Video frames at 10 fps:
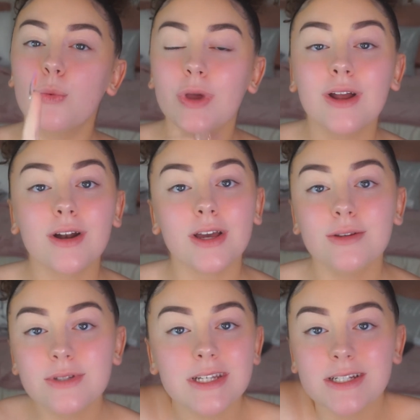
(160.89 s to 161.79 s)
we are
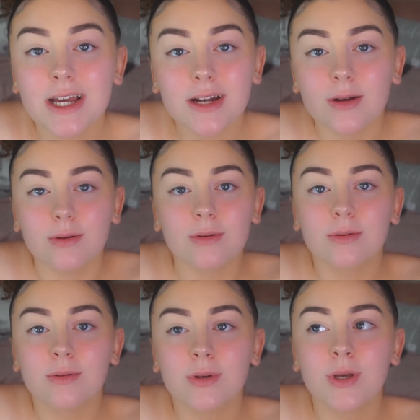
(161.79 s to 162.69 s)
not using shadow.
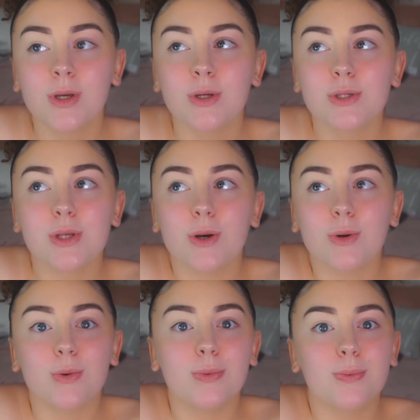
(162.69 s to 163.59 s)

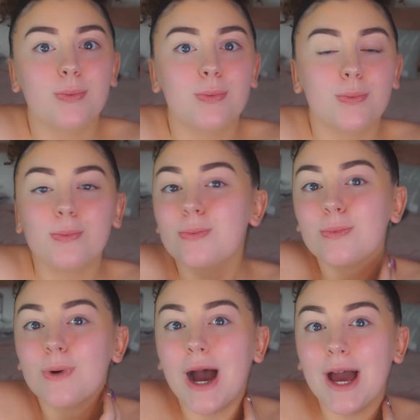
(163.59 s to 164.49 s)
So
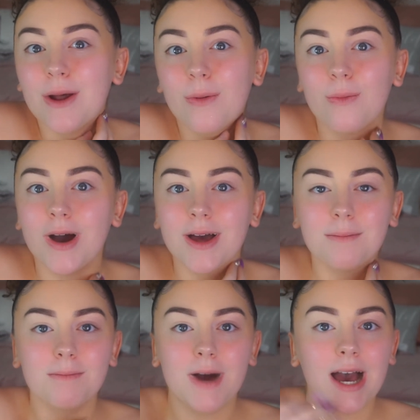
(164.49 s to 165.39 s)
I don't
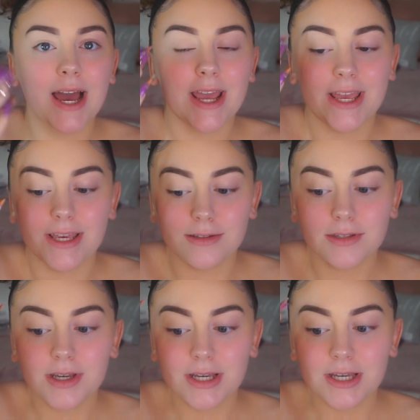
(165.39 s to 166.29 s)
want my
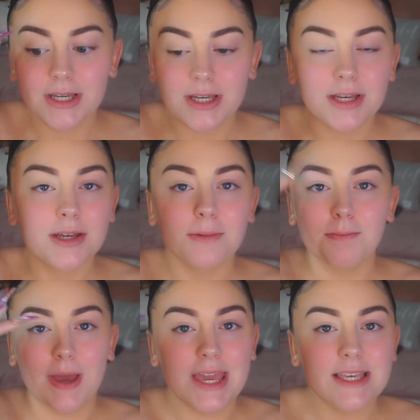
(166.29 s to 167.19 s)

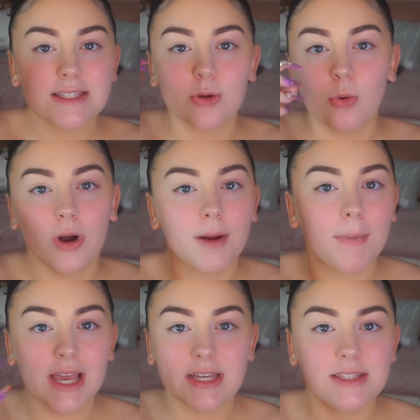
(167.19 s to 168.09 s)
base or
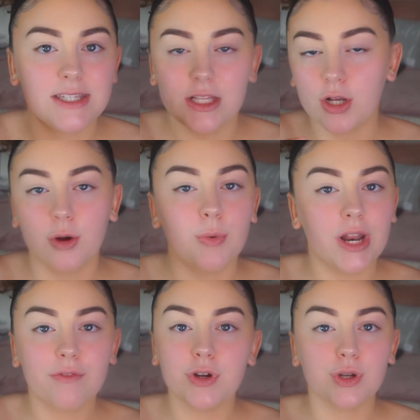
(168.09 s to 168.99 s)
my concealer or
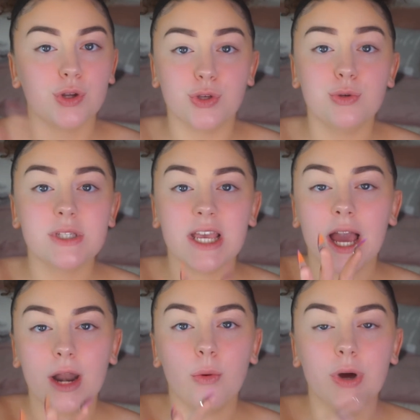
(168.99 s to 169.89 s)
whatever you're
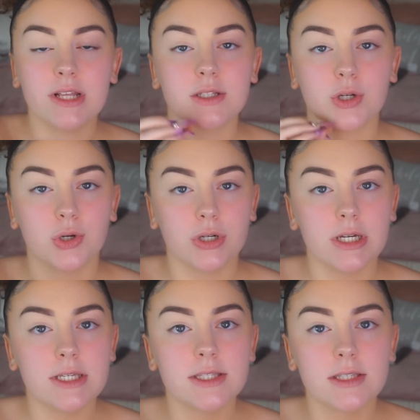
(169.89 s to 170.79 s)
using, I don't want it to
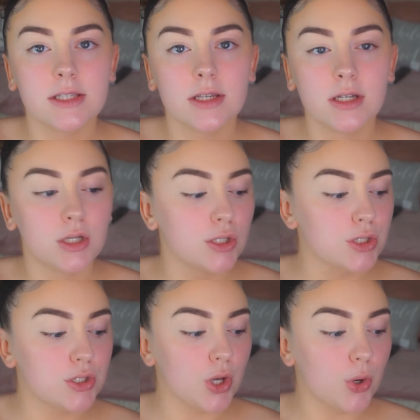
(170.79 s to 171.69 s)
crease.
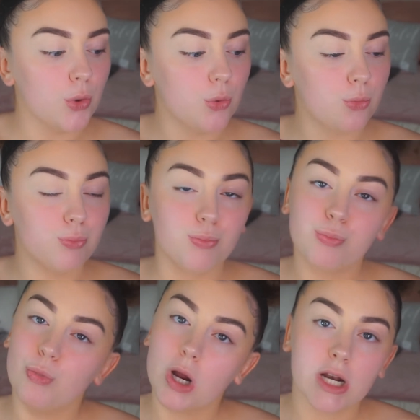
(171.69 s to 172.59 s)
So
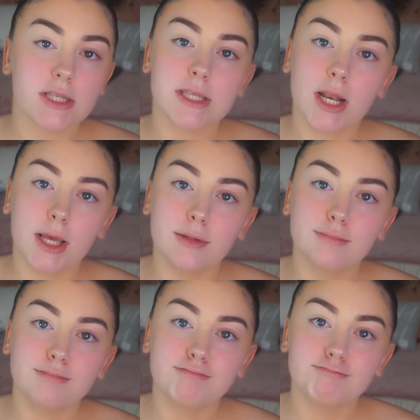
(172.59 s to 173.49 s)
we're gonna set it.
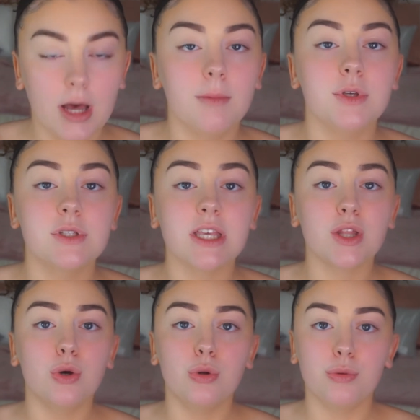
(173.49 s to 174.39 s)
I'm
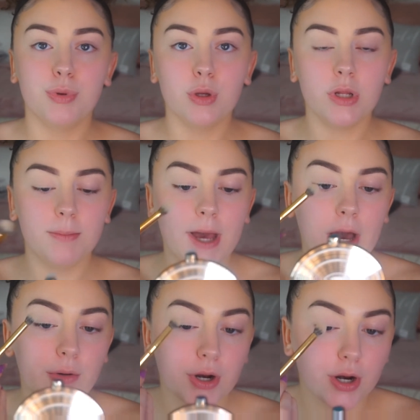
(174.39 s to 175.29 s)
using the Huda Beauty
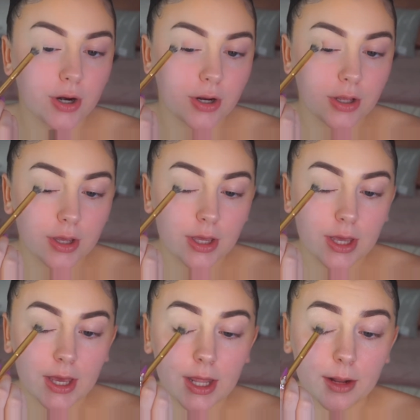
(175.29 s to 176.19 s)
powder,
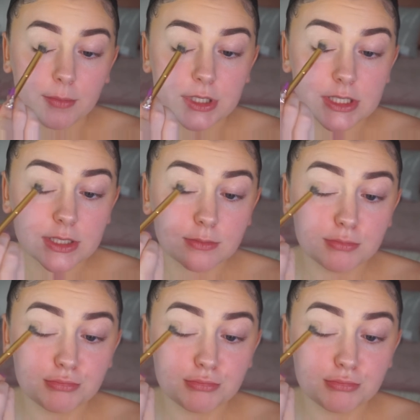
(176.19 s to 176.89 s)
and I'm just